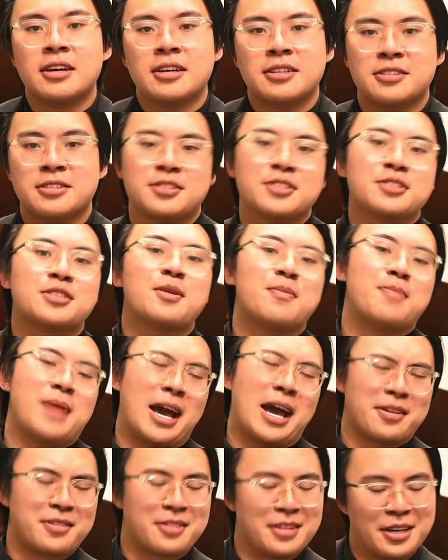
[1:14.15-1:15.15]
This isn't a
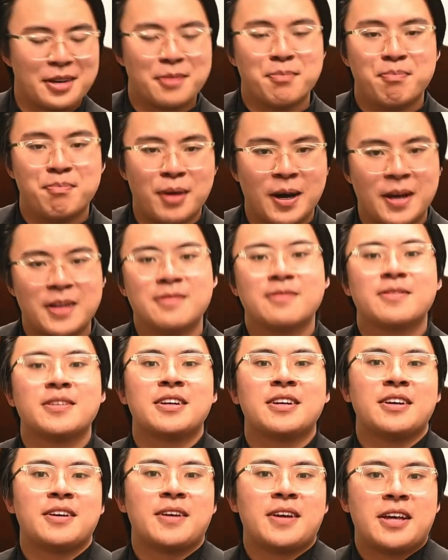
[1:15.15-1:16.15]
bad thing, but
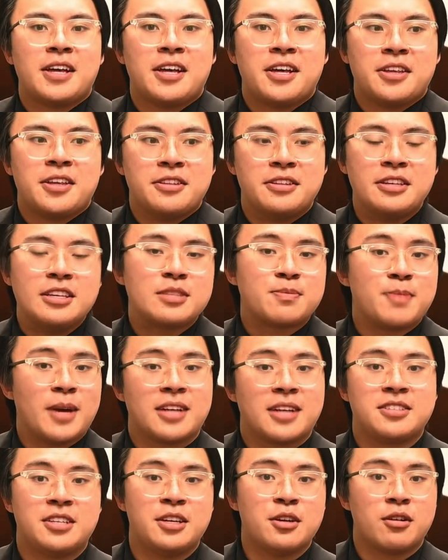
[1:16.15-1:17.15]
these
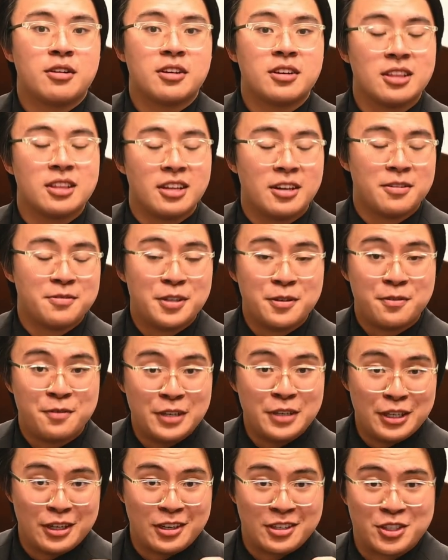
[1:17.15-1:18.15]
bacteria love to
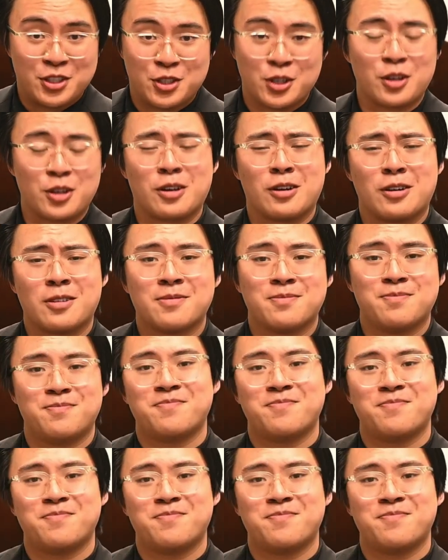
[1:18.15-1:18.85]
feed on sugar.